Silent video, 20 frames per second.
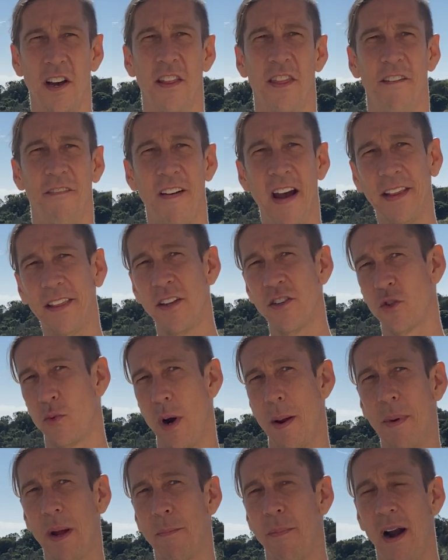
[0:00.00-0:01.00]
The fact that
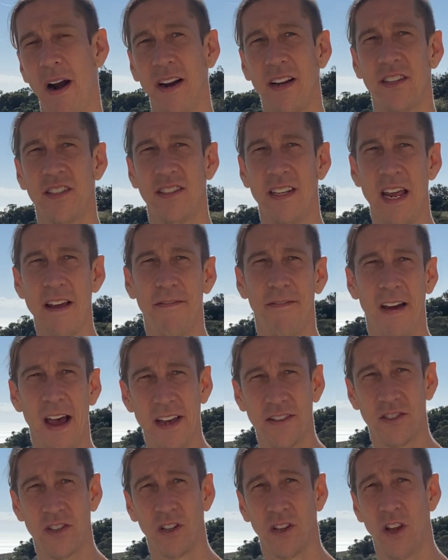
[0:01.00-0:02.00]
ceramic bearings stay
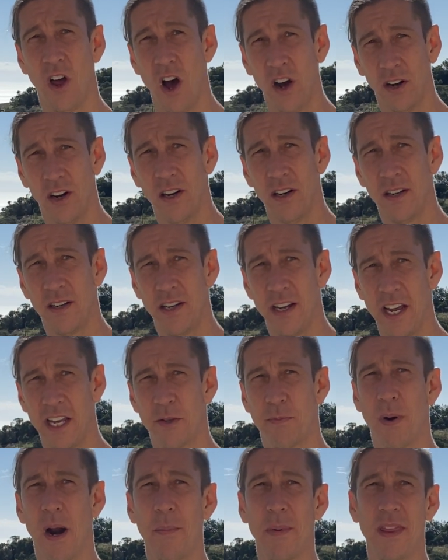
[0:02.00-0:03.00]
faster longer is
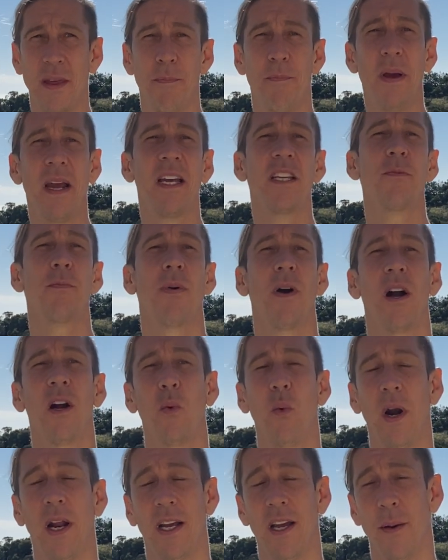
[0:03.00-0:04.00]
probably the biggest perk
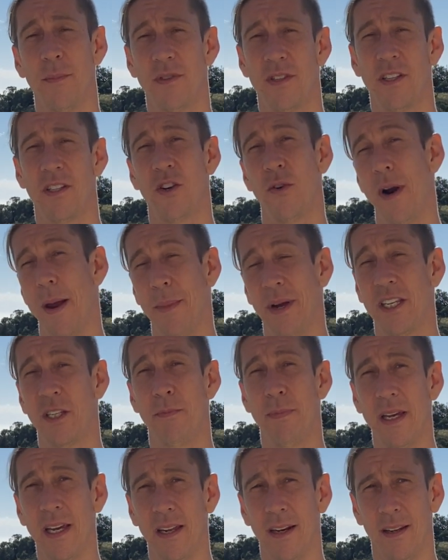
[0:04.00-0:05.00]
when it comes to ceramic
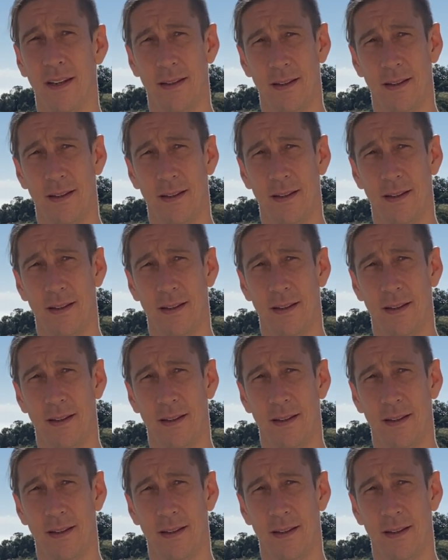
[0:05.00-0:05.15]
speed.